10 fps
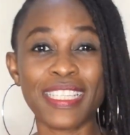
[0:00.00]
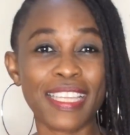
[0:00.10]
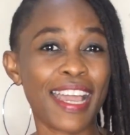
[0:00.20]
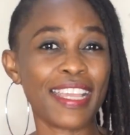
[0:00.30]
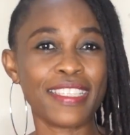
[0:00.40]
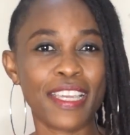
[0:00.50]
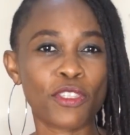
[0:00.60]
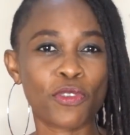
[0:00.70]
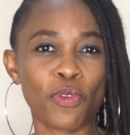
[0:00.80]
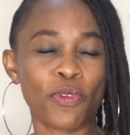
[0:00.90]
in
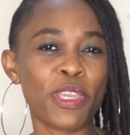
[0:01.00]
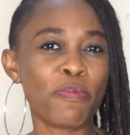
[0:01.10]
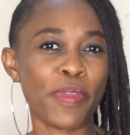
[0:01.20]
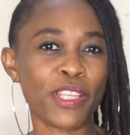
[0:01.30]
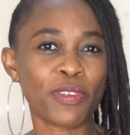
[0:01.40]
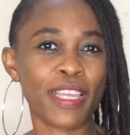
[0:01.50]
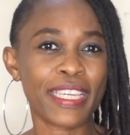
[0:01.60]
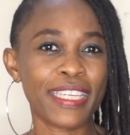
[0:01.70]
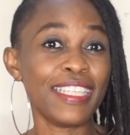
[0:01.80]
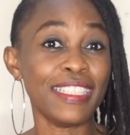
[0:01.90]
Ayetoro Ibeju
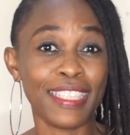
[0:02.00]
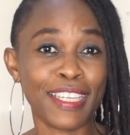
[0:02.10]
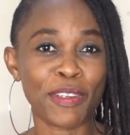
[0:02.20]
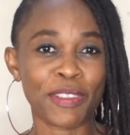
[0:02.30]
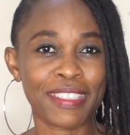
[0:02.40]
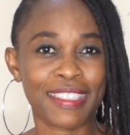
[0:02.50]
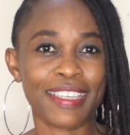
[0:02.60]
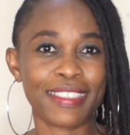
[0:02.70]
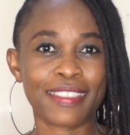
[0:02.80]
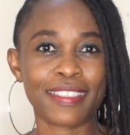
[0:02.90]
Lekki in Lagos
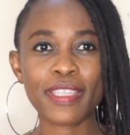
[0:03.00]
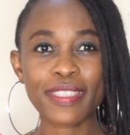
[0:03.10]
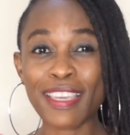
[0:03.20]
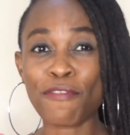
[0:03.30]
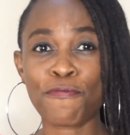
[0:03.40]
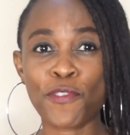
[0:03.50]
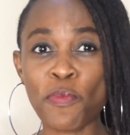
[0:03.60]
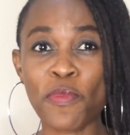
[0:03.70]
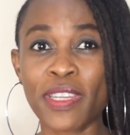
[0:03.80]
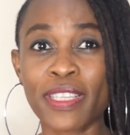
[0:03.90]
State. It's a few
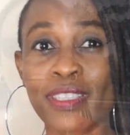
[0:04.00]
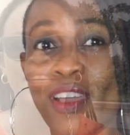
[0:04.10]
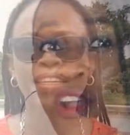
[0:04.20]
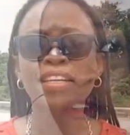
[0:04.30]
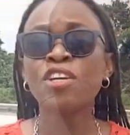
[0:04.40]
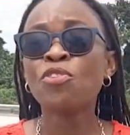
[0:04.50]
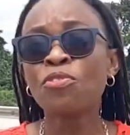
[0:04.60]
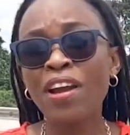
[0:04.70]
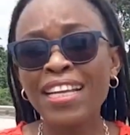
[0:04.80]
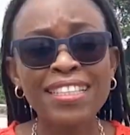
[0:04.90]
minutes off the
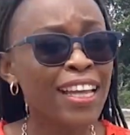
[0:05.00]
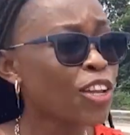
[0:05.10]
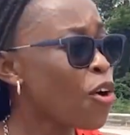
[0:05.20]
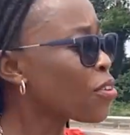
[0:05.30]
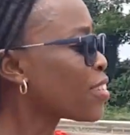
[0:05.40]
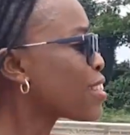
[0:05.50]
newly constructed